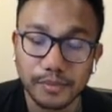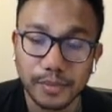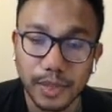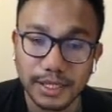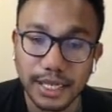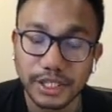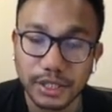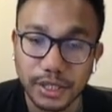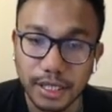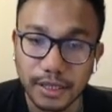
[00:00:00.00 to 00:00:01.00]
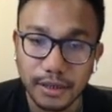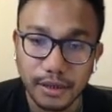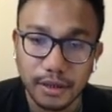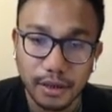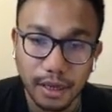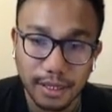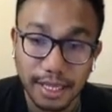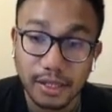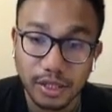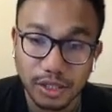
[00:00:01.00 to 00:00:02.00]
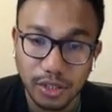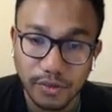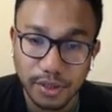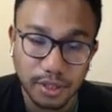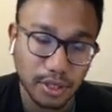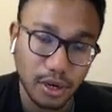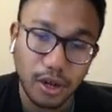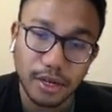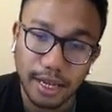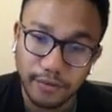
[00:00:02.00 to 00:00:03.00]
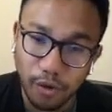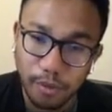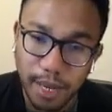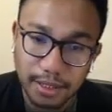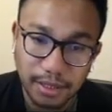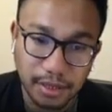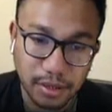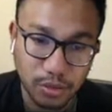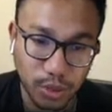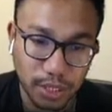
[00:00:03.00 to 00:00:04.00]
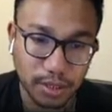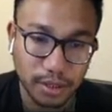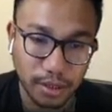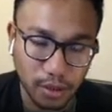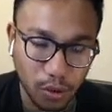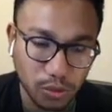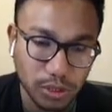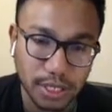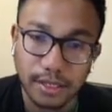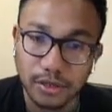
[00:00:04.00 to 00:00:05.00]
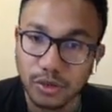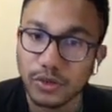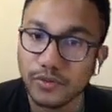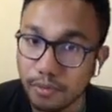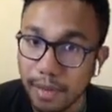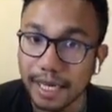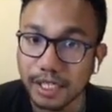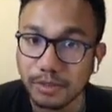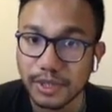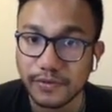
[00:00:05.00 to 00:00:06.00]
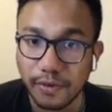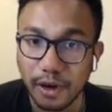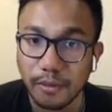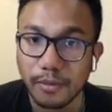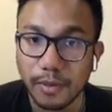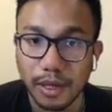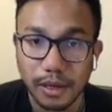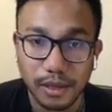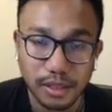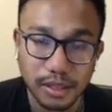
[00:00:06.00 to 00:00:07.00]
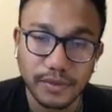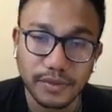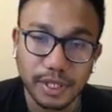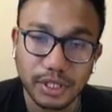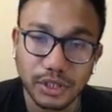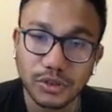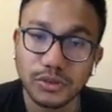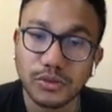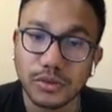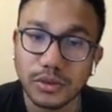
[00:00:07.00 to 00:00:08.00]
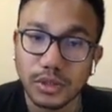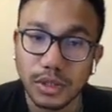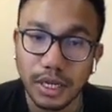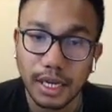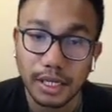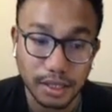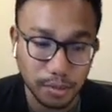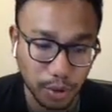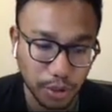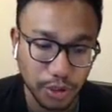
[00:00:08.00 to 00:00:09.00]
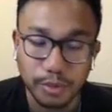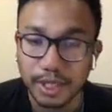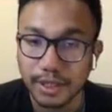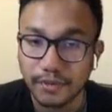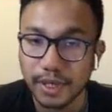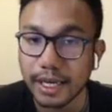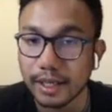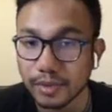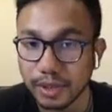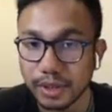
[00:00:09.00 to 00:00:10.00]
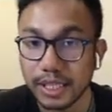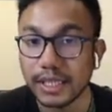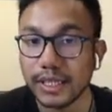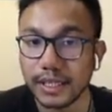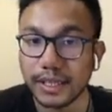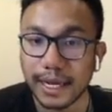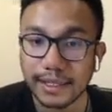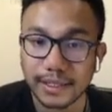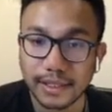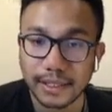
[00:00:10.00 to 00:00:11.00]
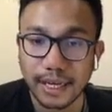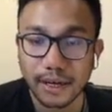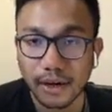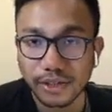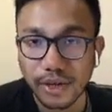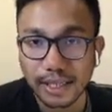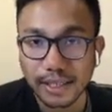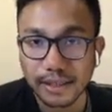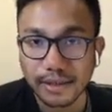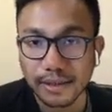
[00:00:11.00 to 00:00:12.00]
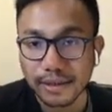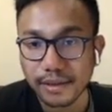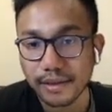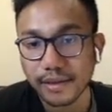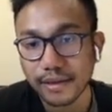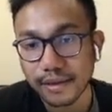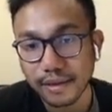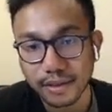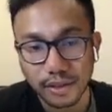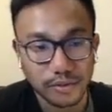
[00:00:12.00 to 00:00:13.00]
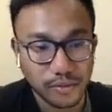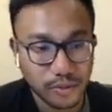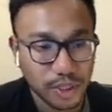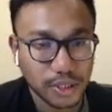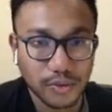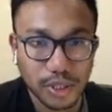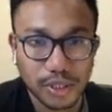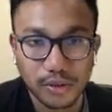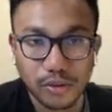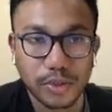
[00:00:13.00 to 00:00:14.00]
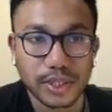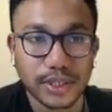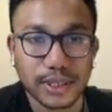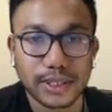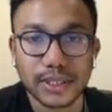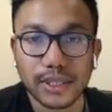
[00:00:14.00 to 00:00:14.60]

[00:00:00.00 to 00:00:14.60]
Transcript: essentially sell their service on an online format with wholesale sort of management from delivery to procurement of the items needed in that contracting. So really, really cool businesses.